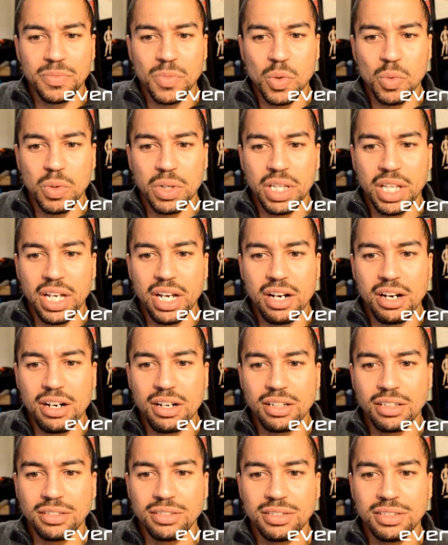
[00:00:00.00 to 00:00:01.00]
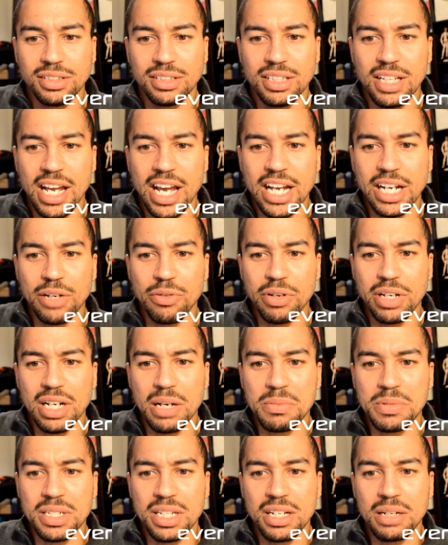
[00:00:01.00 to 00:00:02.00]
when they are angry and
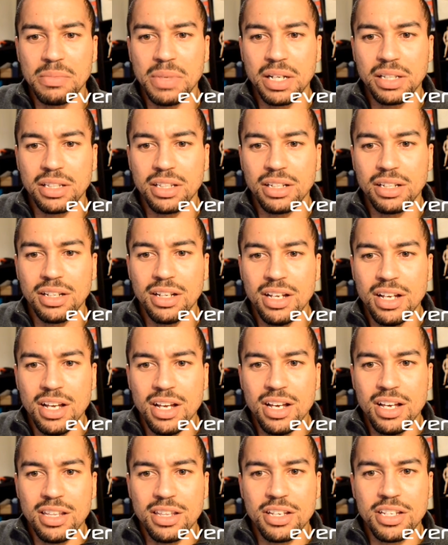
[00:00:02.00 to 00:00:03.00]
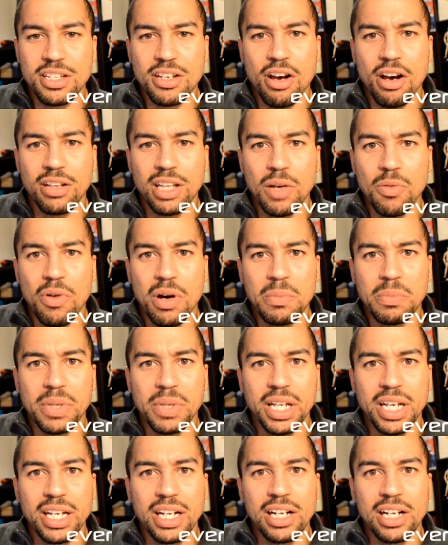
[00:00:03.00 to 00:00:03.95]
upset about the the song they want played.